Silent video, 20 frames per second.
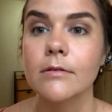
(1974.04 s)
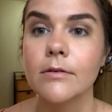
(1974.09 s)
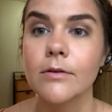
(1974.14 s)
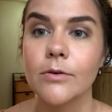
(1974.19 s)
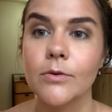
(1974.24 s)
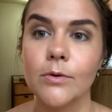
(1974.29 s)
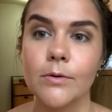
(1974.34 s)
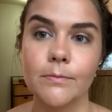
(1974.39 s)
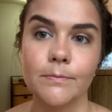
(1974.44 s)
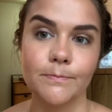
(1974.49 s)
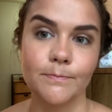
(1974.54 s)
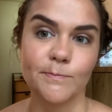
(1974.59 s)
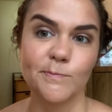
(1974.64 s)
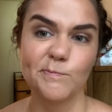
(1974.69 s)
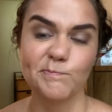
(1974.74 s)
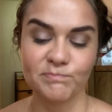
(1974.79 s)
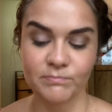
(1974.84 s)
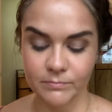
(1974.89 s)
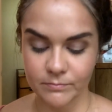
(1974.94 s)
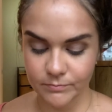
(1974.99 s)
Cool.
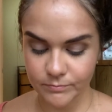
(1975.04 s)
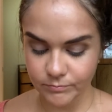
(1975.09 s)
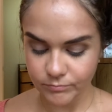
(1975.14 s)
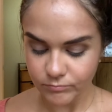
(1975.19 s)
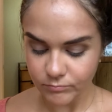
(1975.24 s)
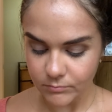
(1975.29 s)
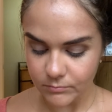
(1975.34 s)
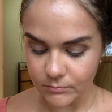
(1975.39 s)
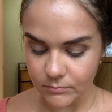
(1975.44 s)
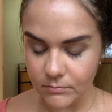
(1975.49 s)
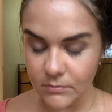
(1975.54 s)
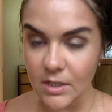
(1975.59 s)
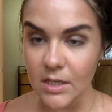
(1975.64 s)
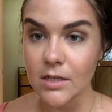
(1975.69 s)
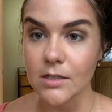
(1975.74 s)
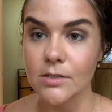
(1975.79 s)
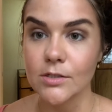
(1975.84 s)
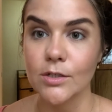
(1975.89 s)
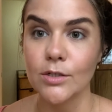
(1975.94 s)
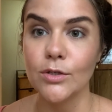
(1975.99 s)

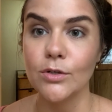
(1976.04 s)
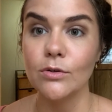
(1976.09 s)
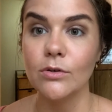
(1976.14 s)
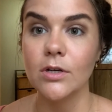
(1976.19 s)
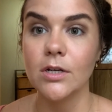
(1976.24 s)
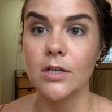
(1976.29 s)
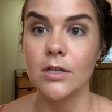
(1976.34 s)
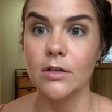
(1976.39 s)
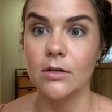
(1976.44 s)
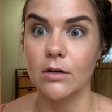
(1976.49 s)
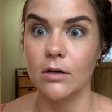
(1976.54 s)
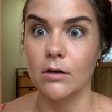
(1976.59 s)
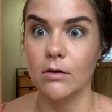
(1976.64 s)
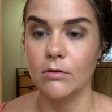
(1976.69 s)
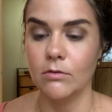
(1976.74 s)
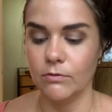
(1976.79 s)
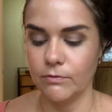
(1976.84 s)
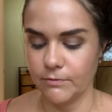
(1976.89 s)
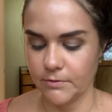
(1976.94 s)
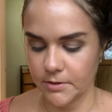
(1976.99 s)
So you could
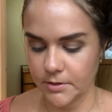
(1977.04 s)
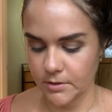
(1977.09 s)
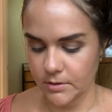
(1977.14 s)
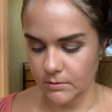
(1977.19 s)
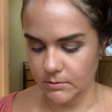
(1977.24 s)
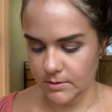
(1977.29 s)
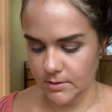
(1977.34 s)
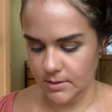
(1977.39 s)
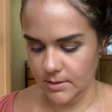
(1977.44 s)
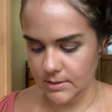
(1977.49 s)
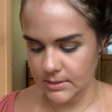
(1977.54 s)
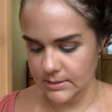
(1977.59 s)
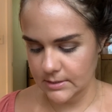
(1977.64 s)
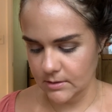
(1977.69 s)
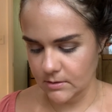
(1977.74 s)
go further with this